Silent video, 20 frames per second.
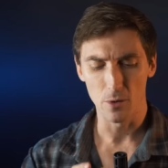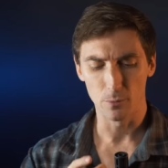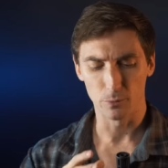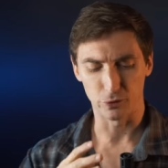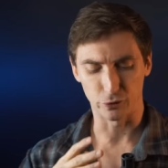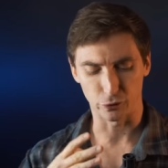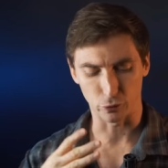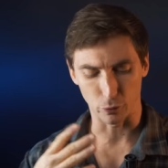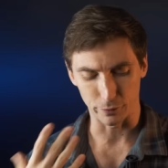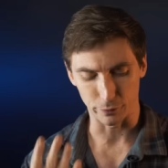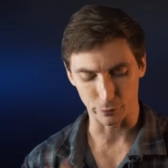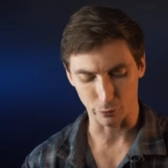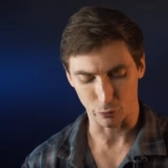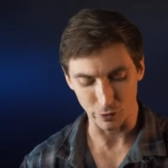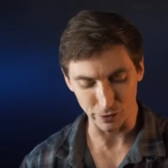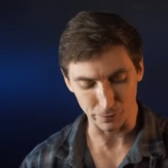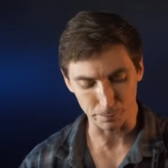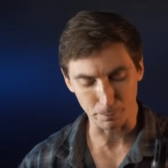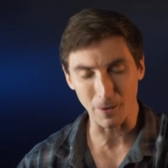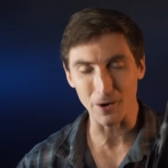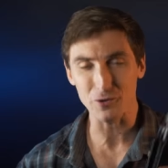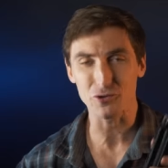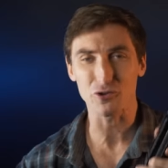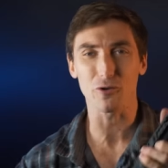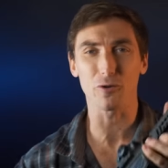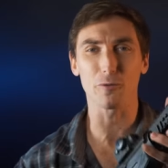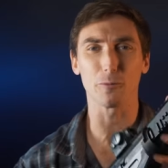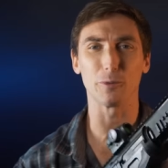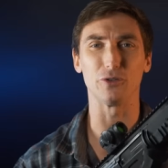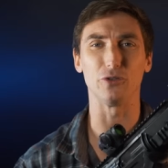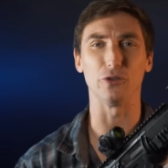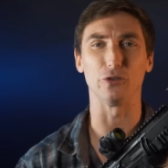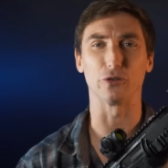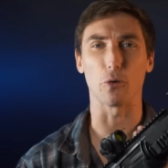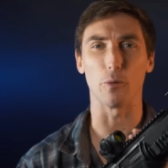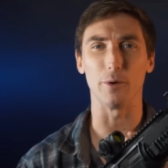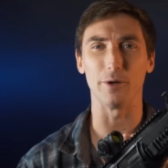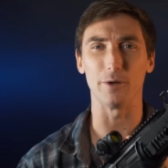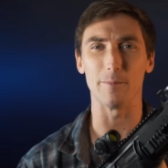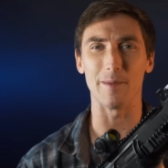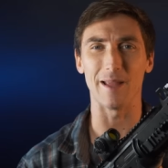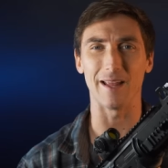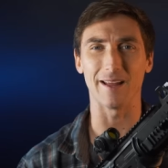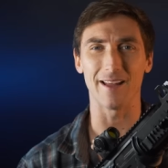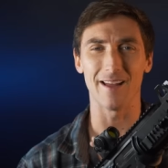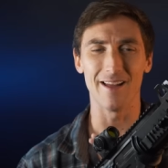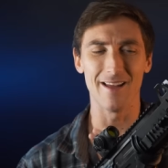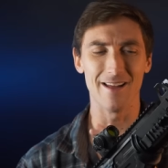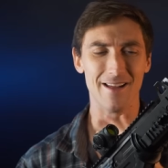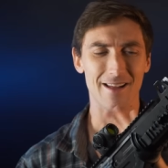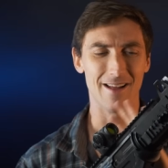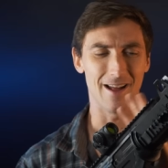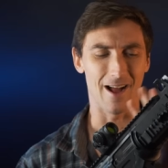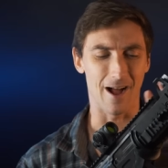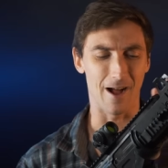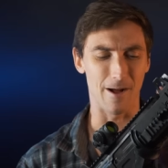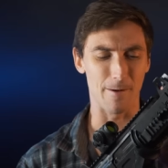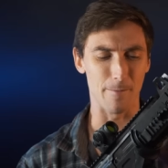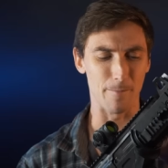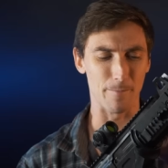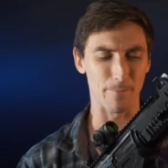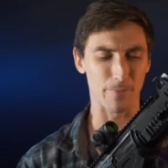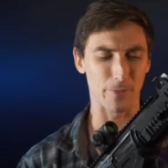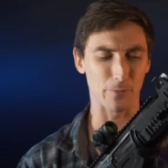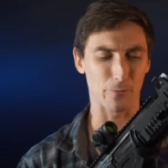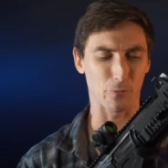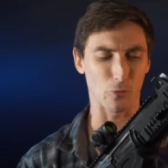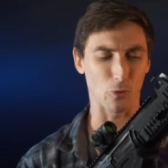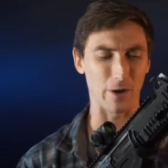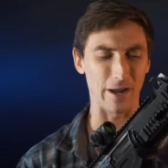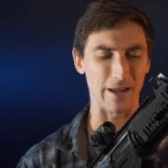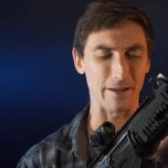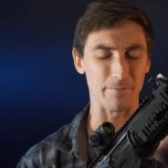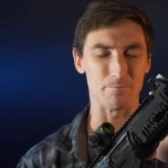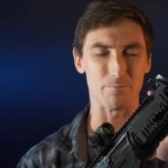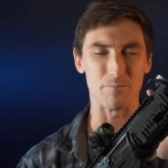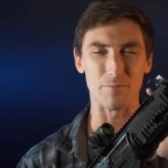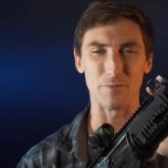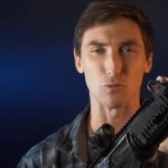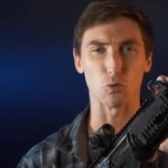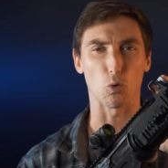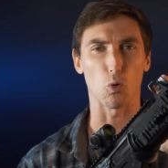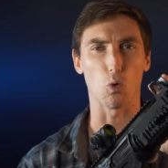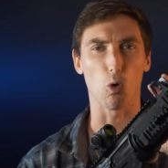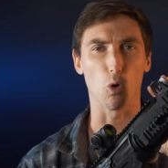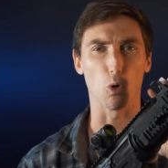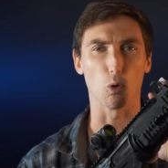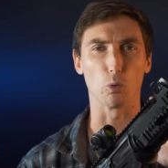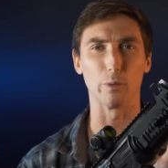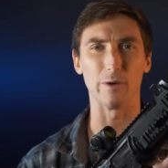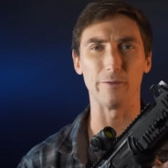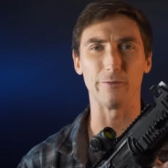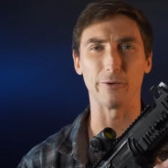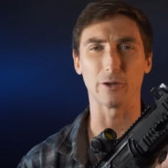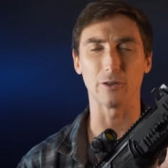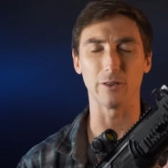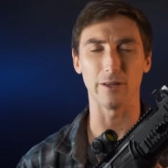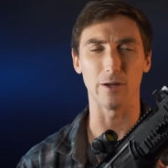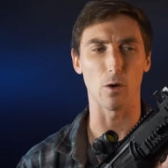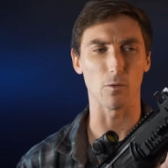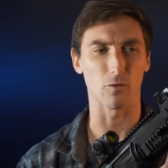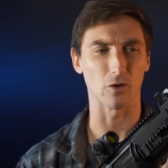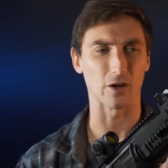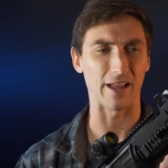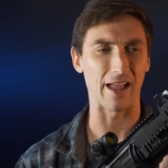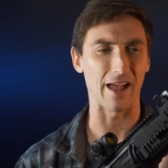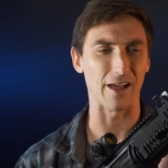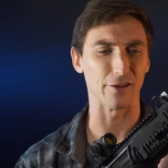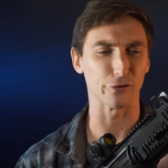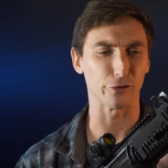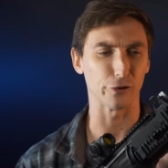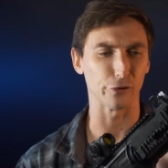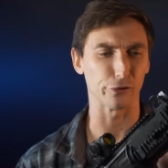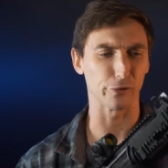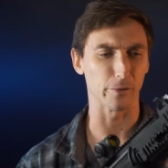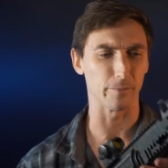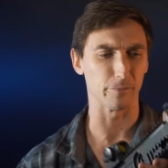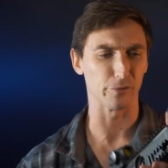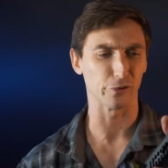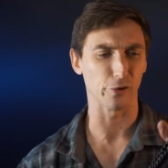which is going to increase pressure, which is going to make for a horrifically overgassed system.